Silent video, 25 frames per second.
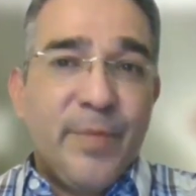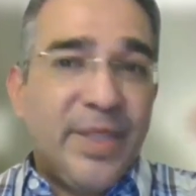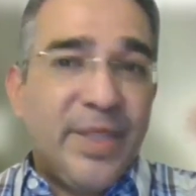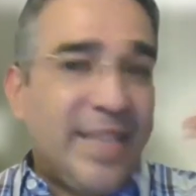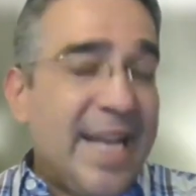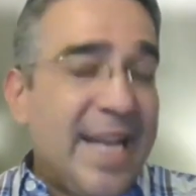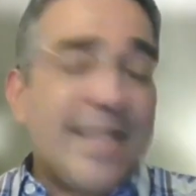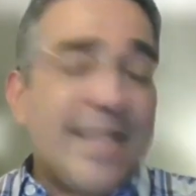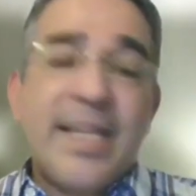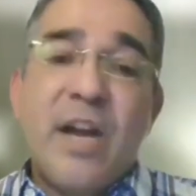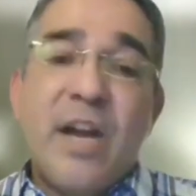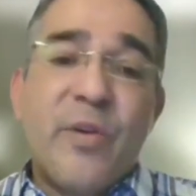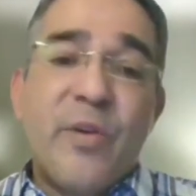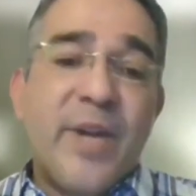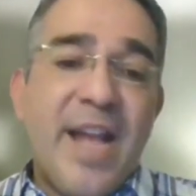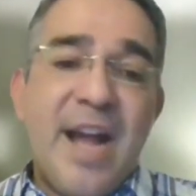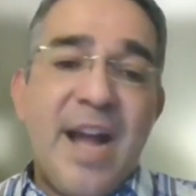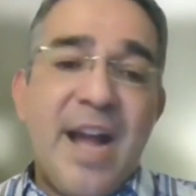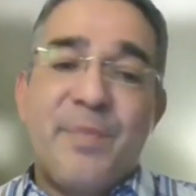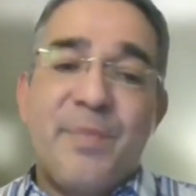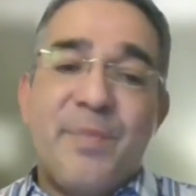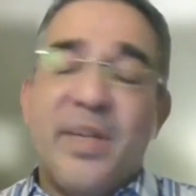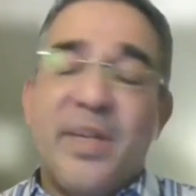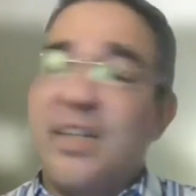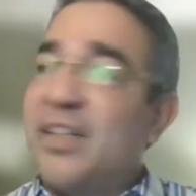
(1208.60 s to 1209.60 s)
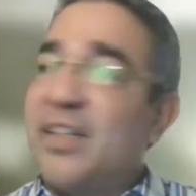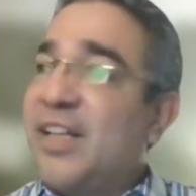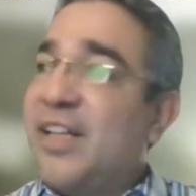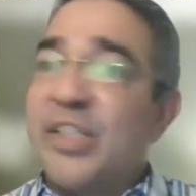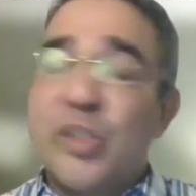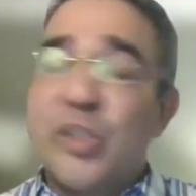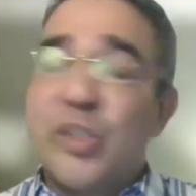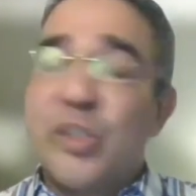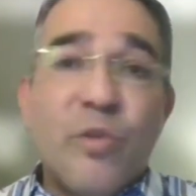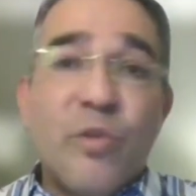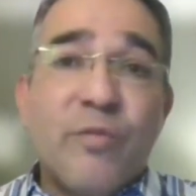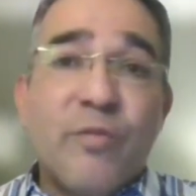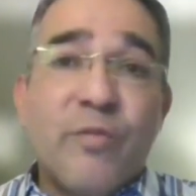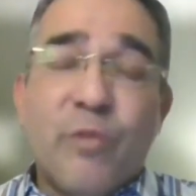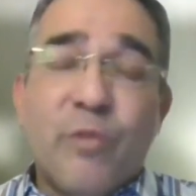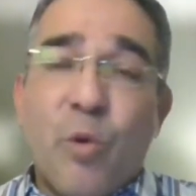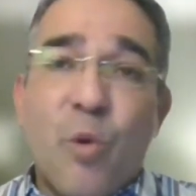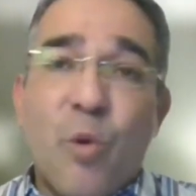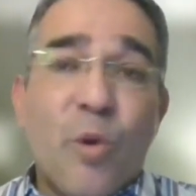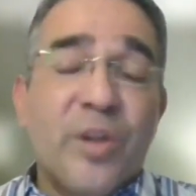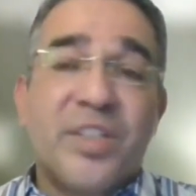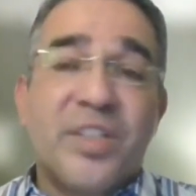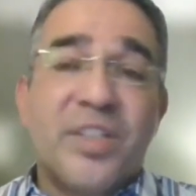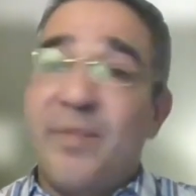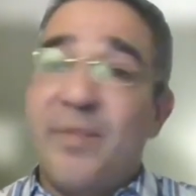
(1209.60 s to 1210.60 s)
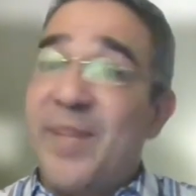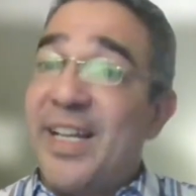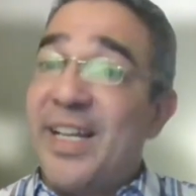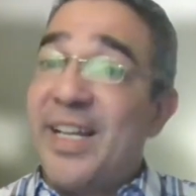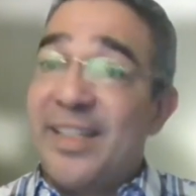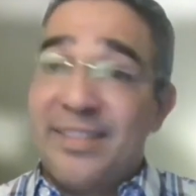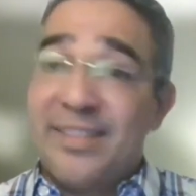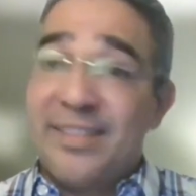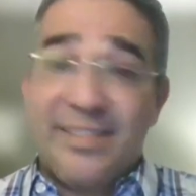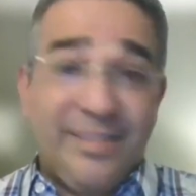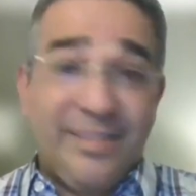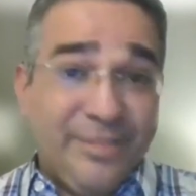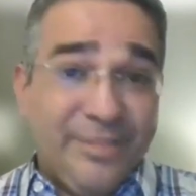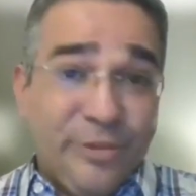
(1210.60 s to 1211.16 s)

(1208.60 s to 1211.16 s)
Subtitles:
But that's how it happened. And so, of course, I'm like,